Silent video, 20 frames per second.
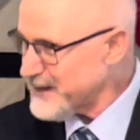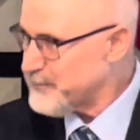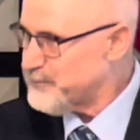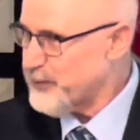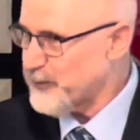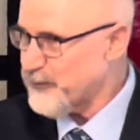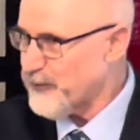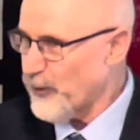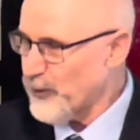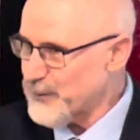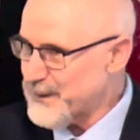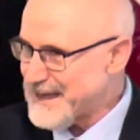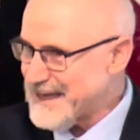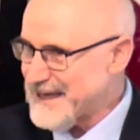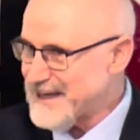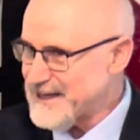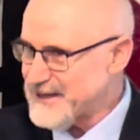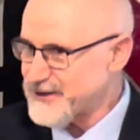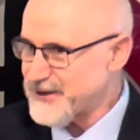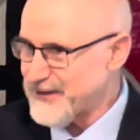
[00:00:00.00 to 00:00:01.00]
before we
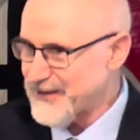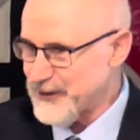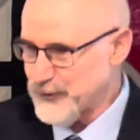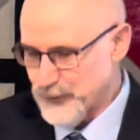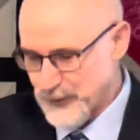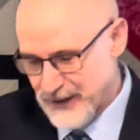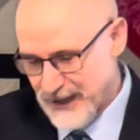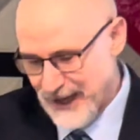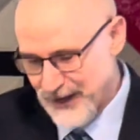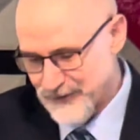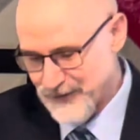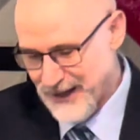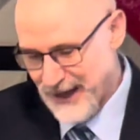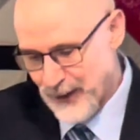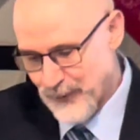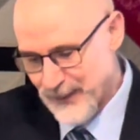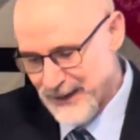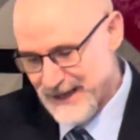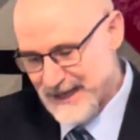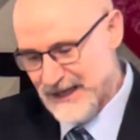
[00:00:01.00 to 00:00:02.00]
get into the new covenant, I
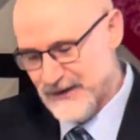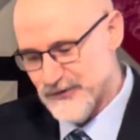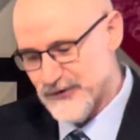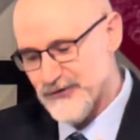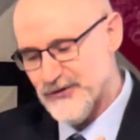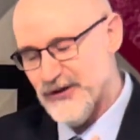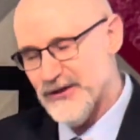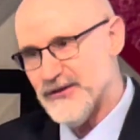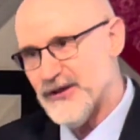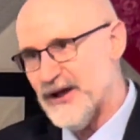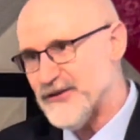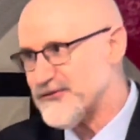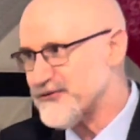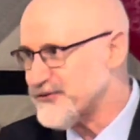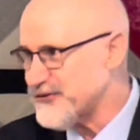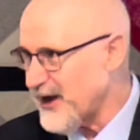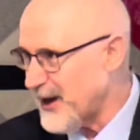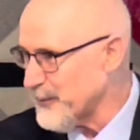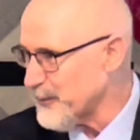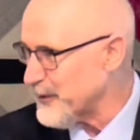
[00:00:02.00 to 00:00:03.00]
want to give us a
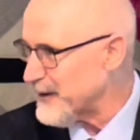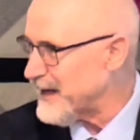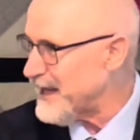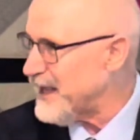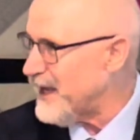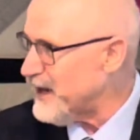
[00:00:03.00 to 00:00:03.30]
summary